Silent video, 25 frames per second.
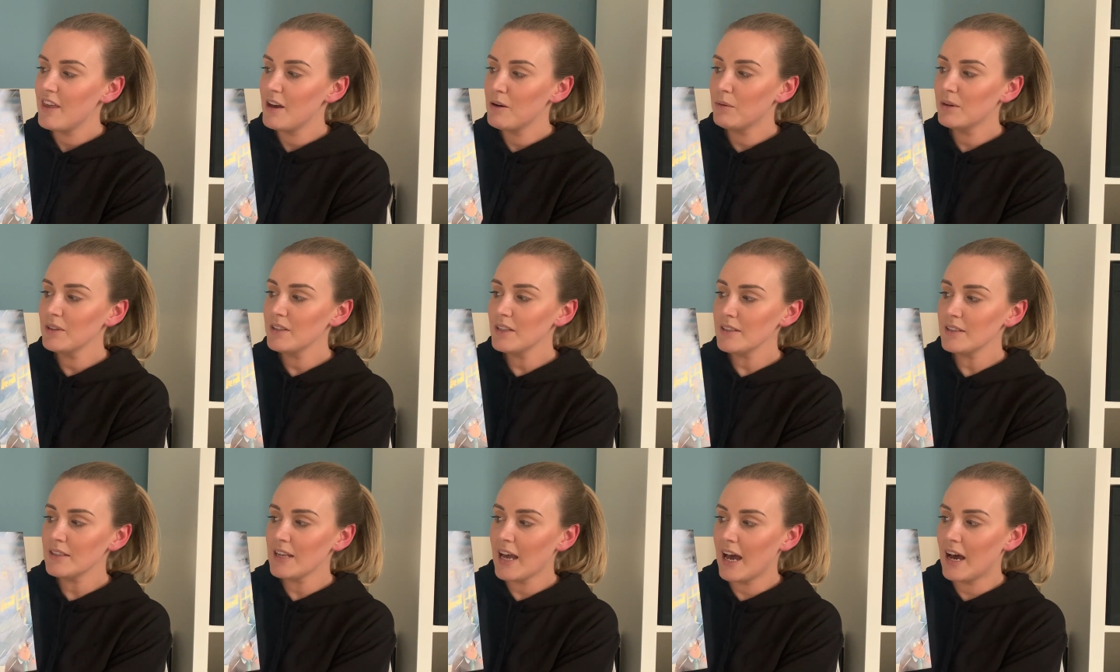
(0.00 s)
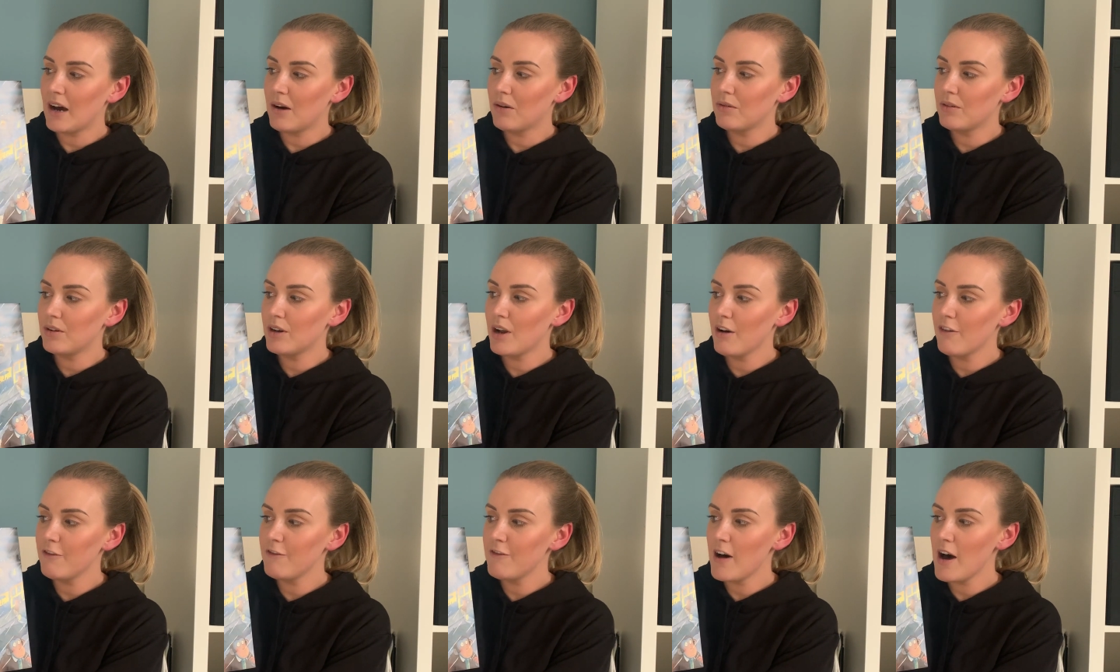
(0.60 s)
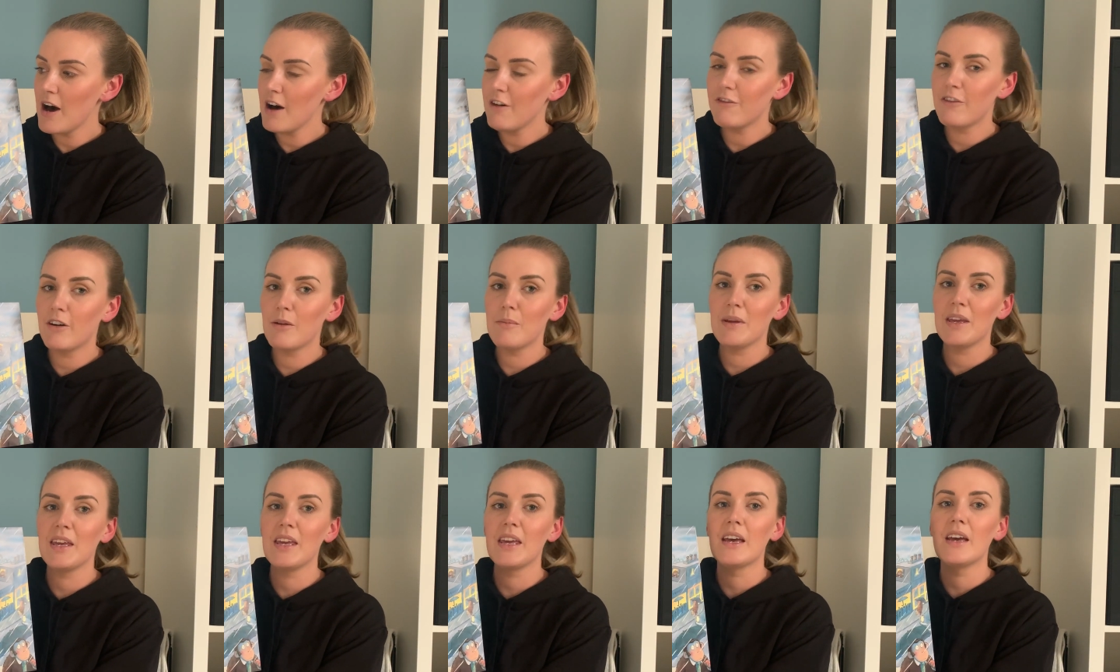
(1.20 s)
There was a town not far
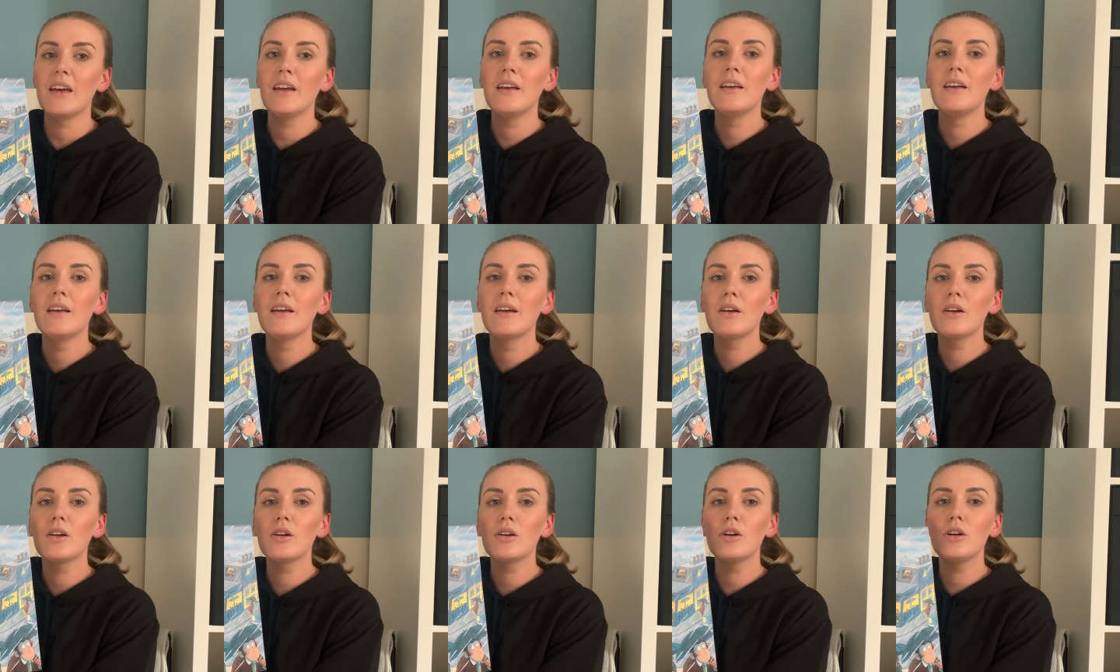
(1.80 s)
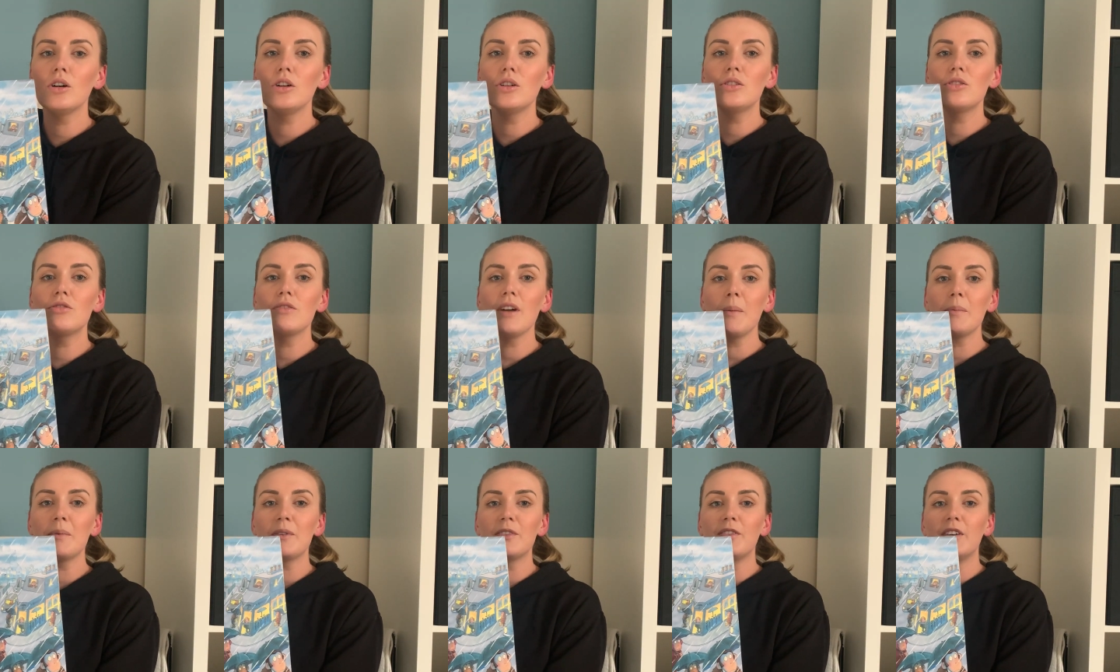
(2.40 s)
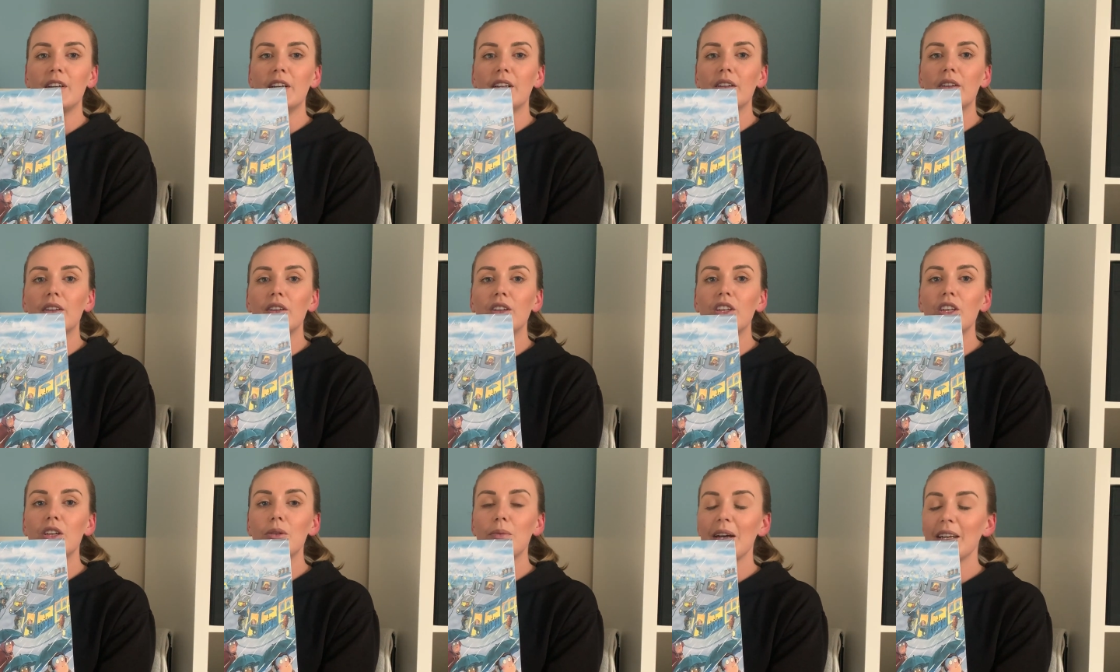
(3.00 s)
from here called Drabsville,
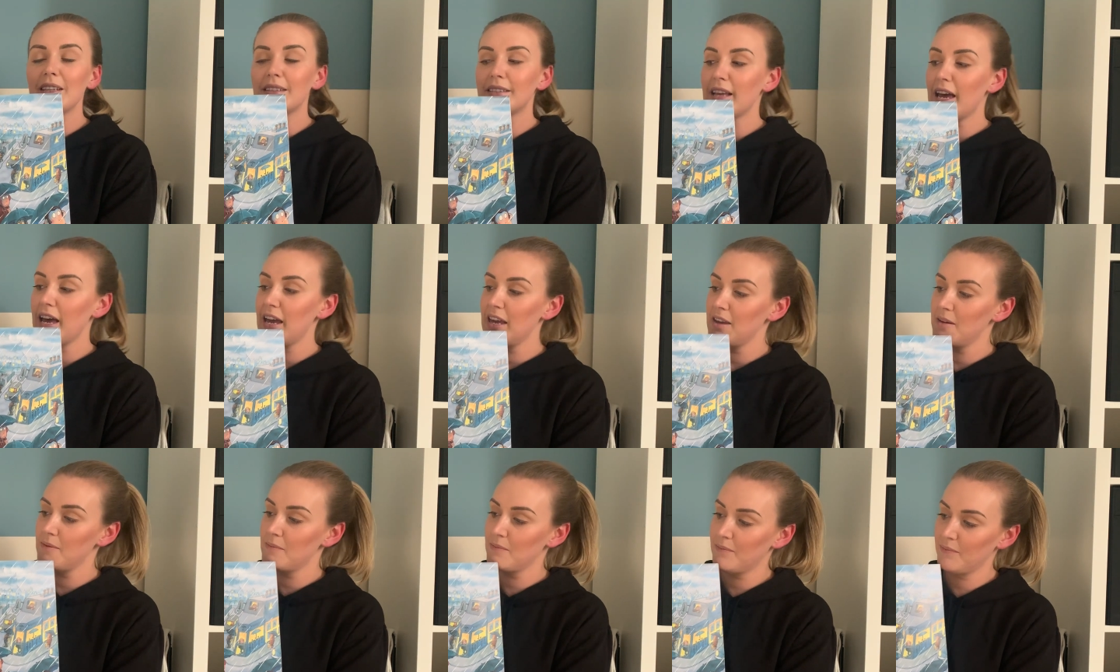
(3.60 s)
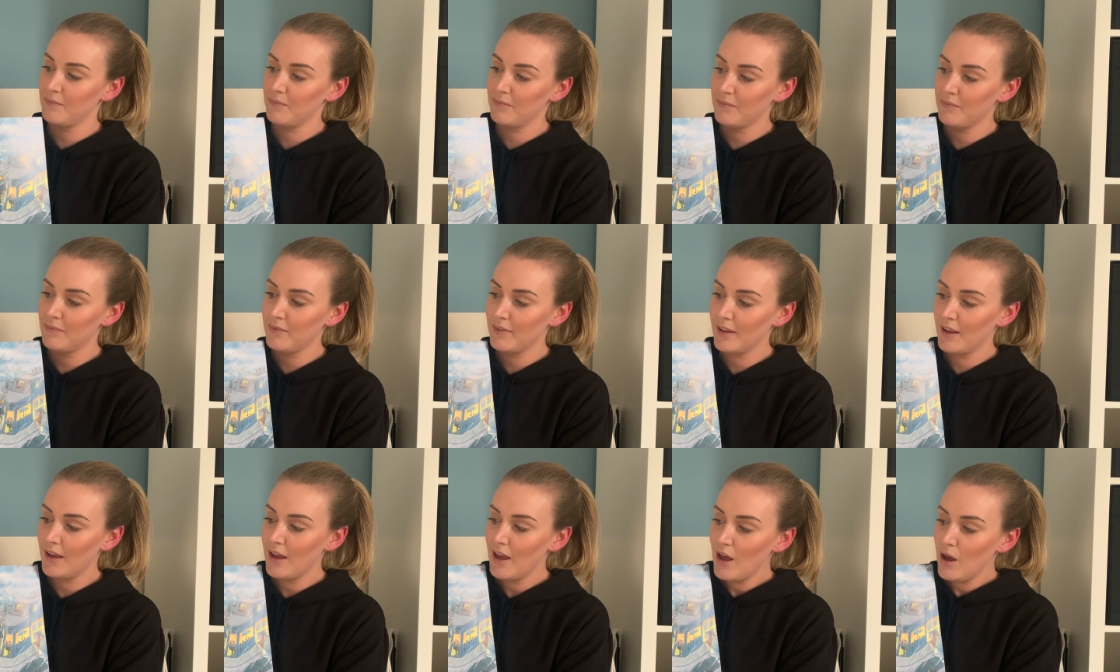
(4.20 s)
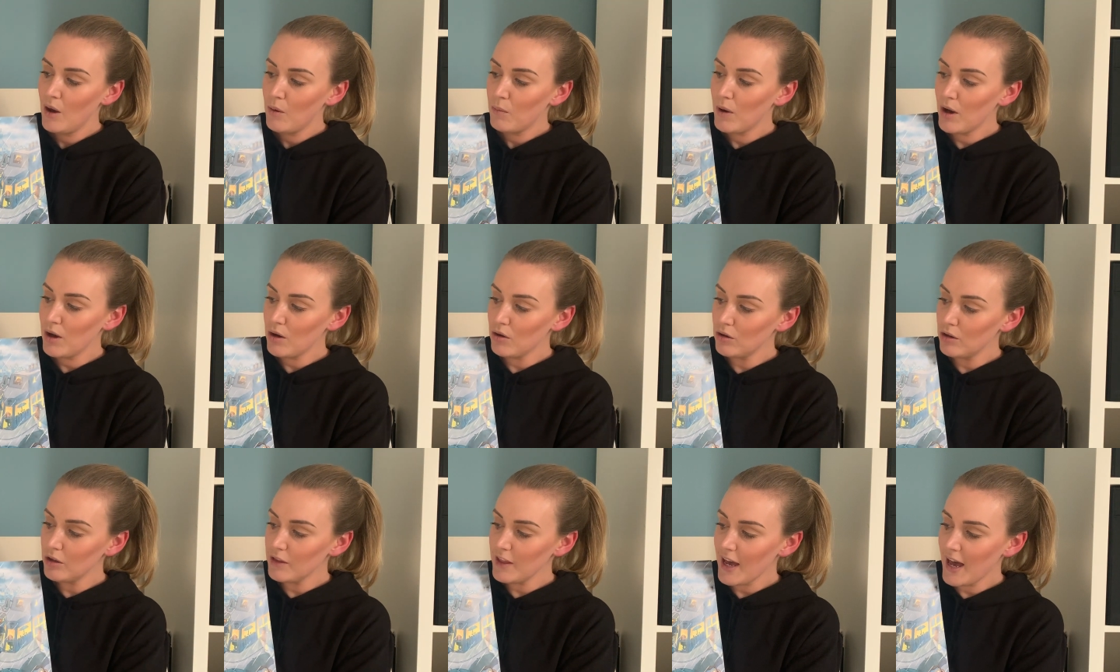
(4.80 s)
USA, where
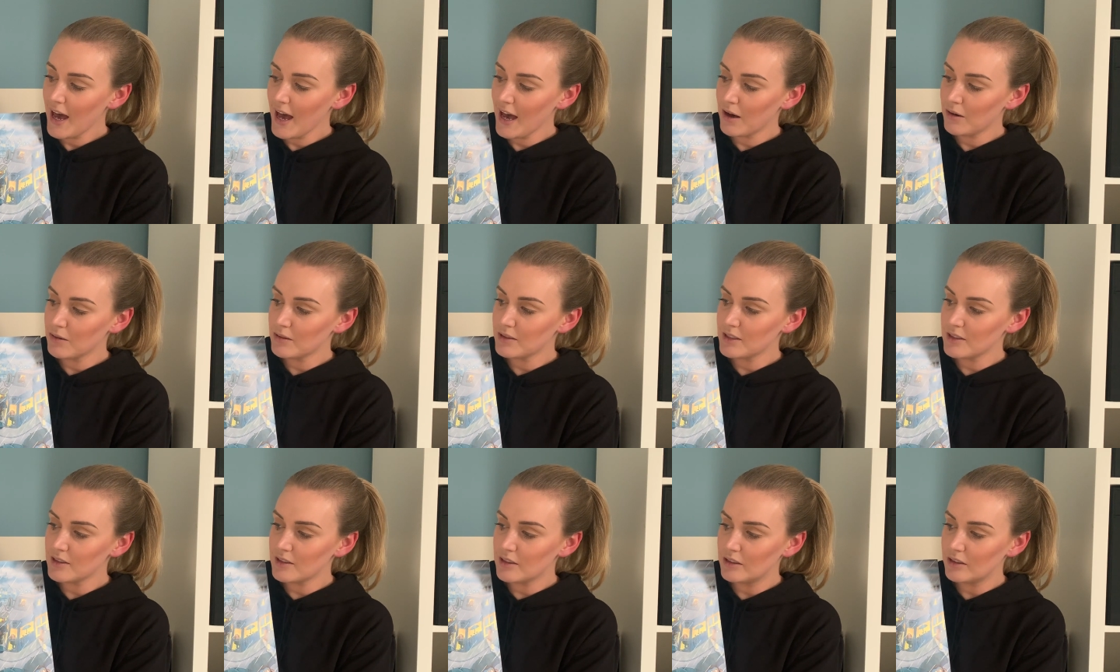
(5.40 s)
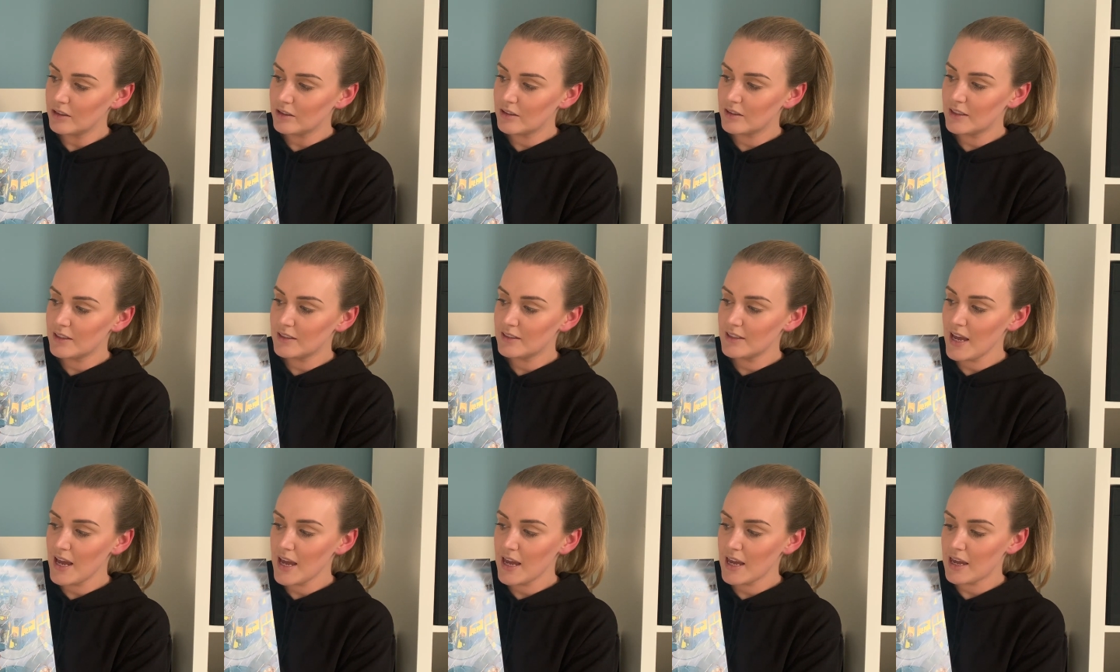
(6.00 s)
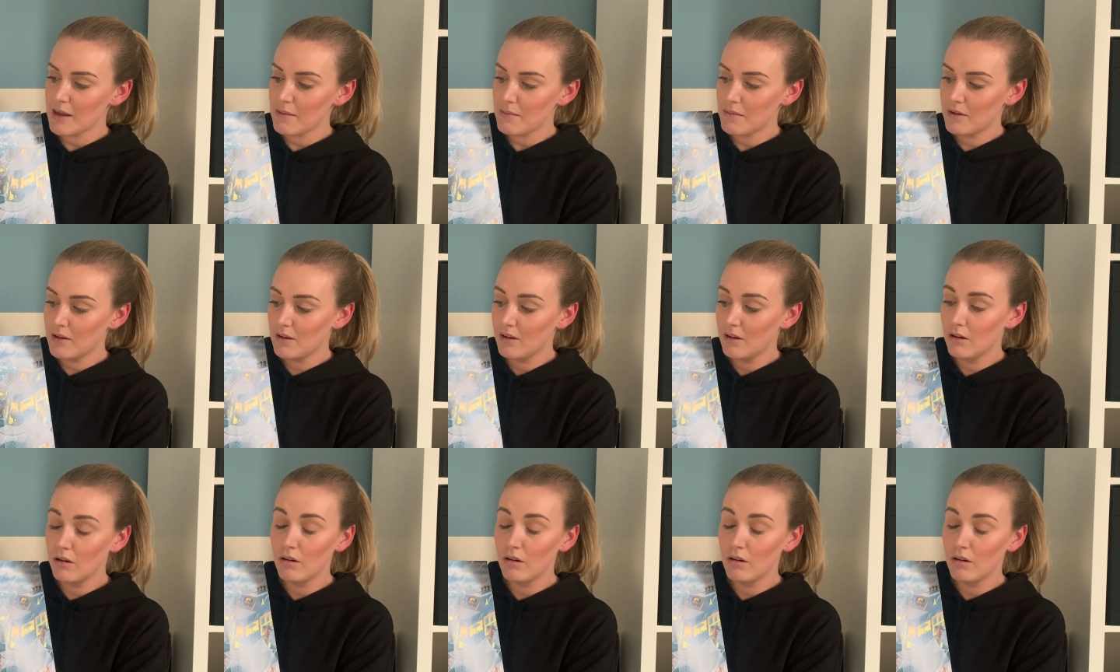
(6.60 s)
all the houses looked the same.